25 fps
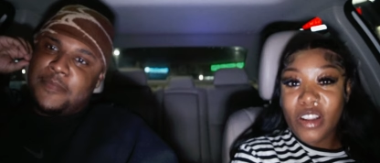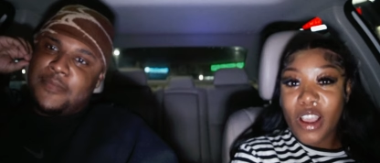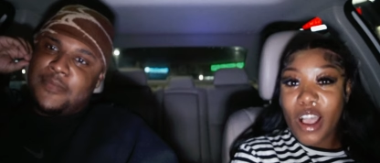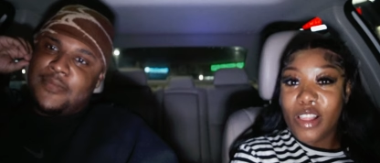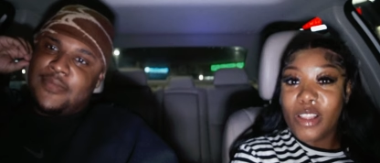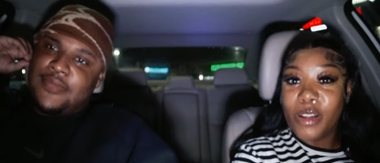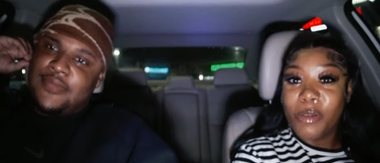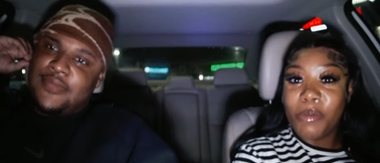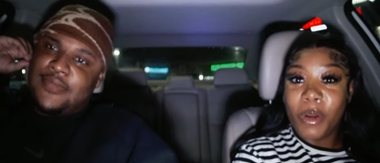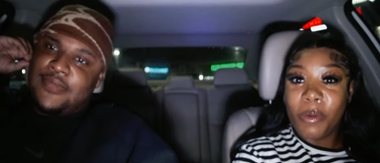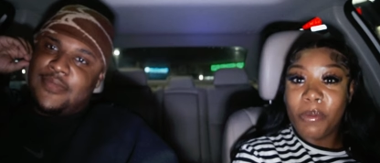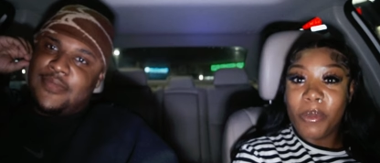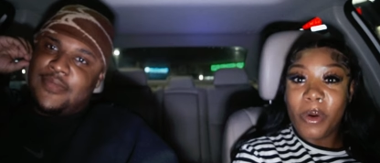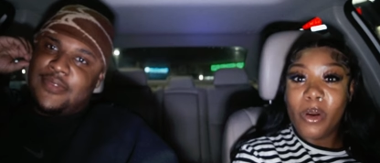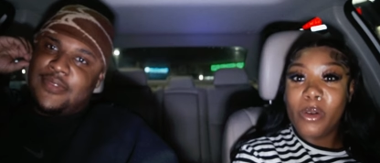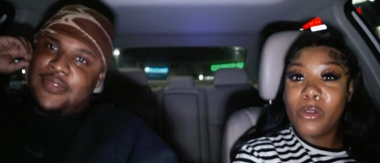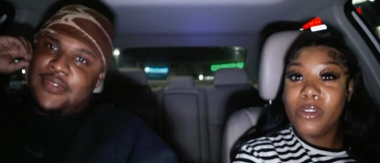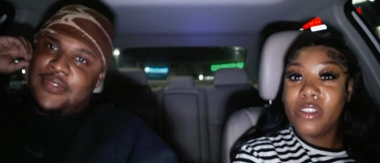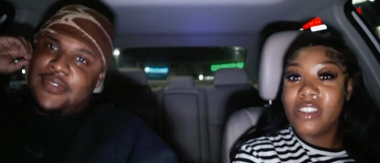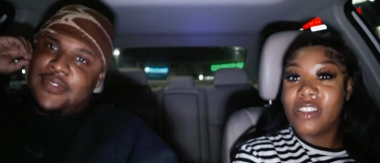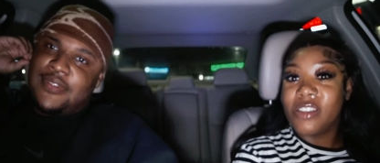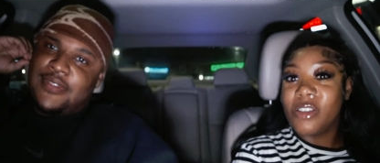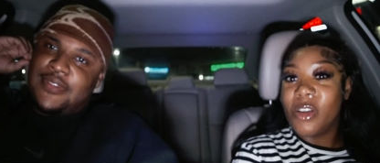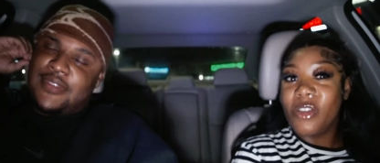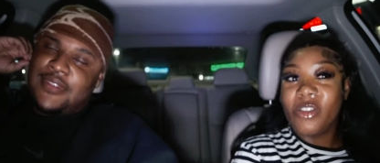Speaker 1: dollar
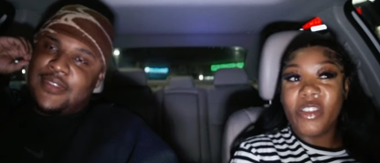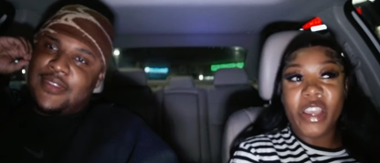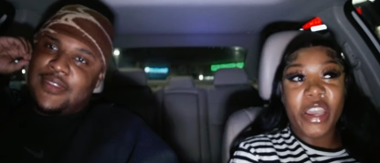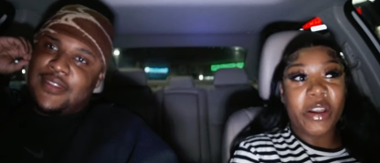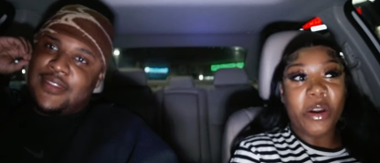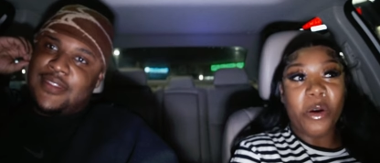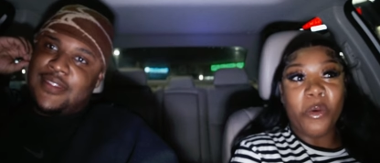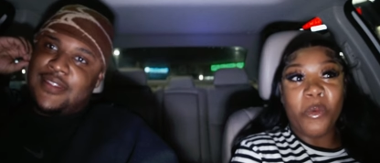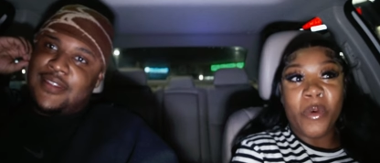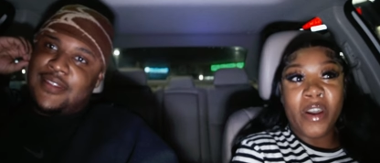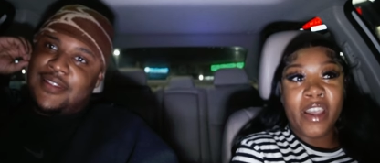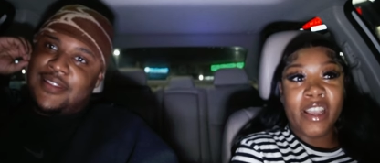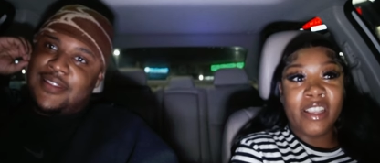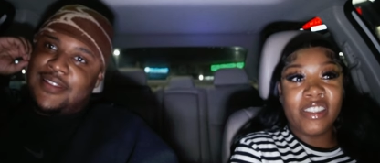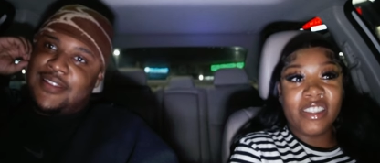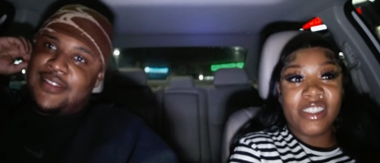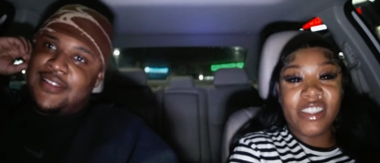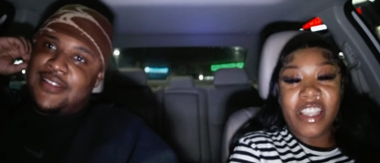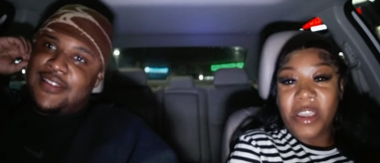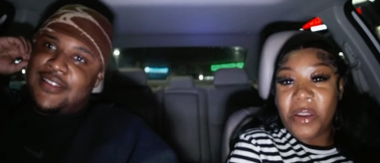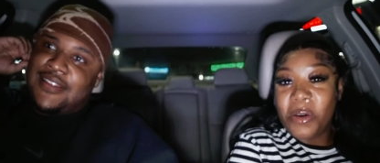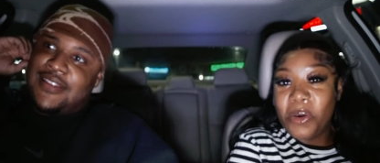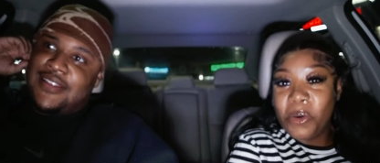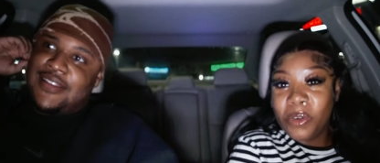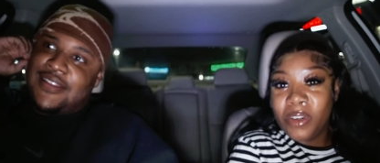mimosas on like a
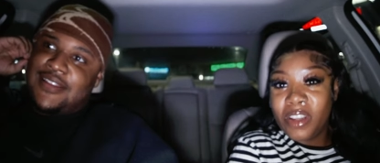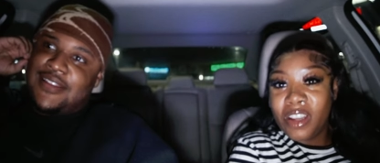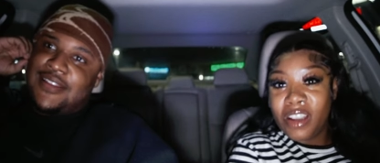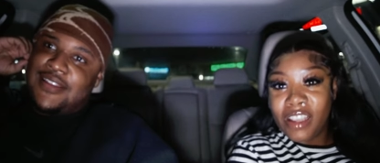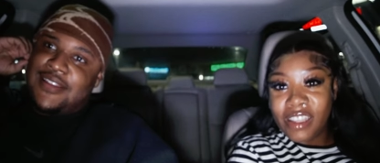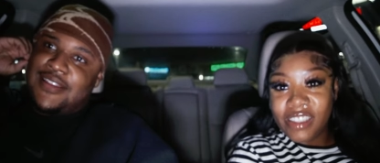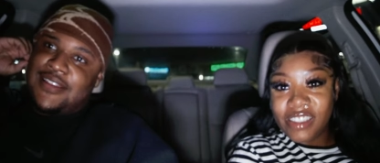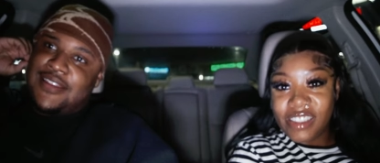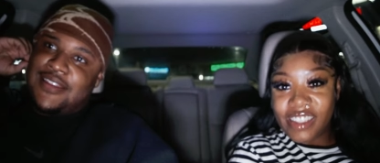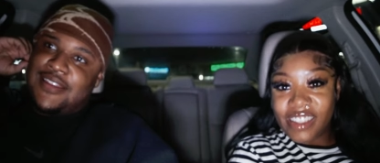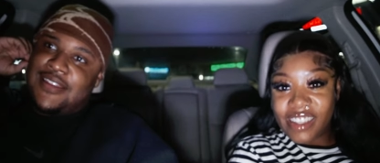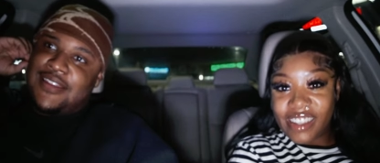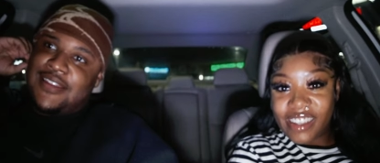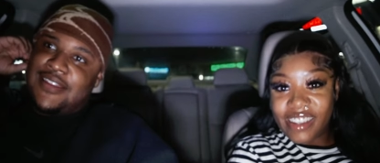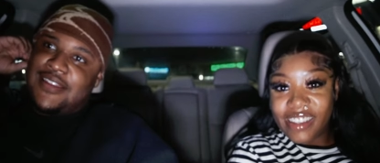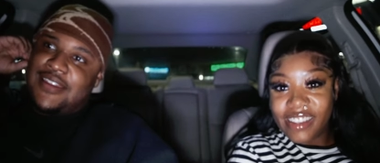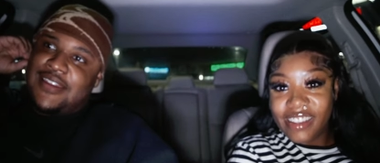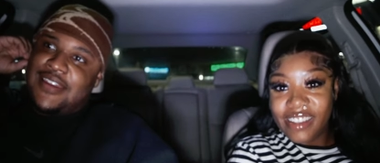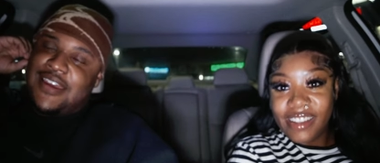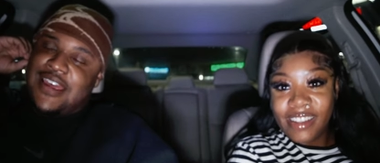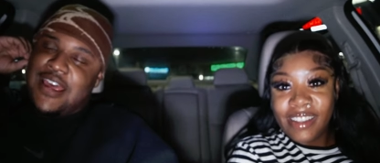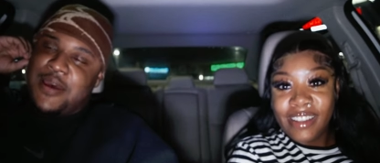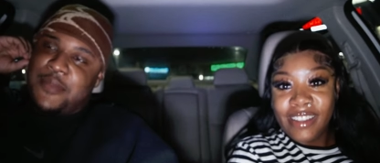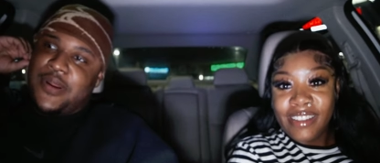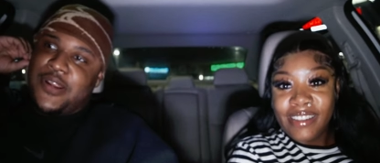Wednesday. Who does that?
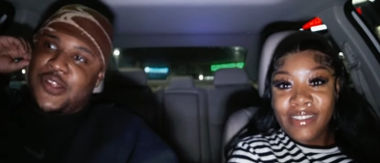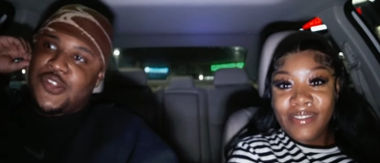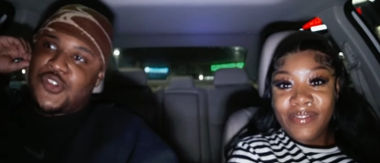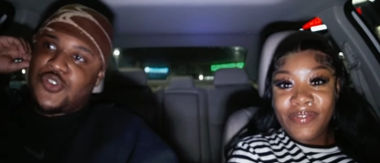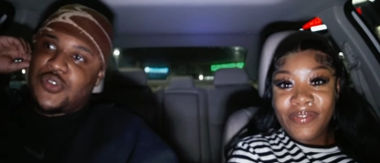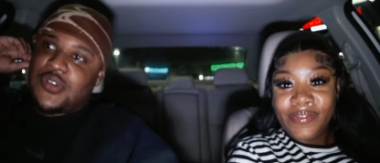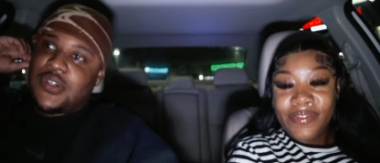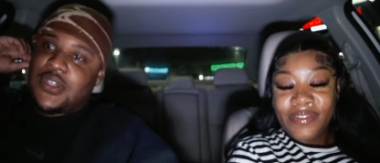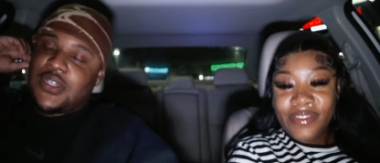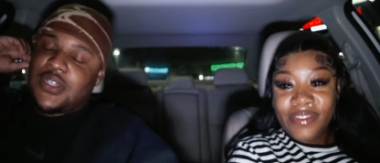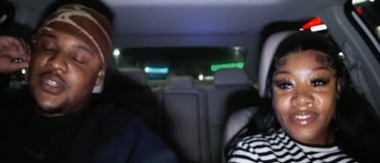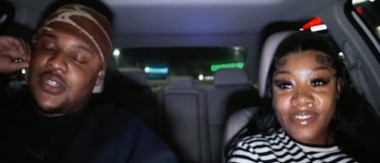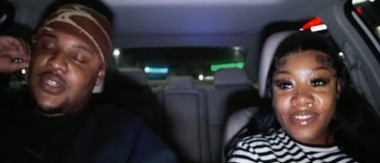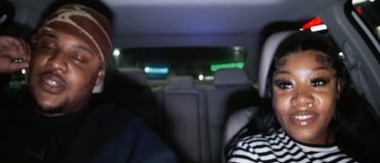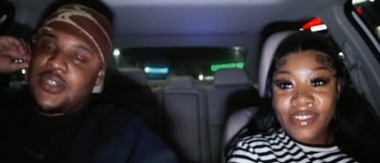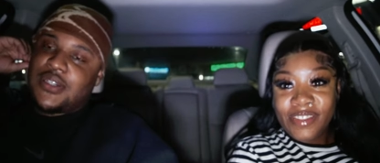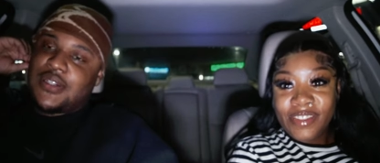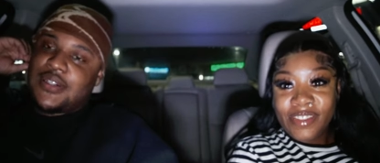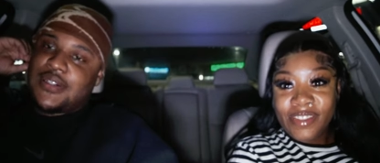
Speaker 2: How many did you get?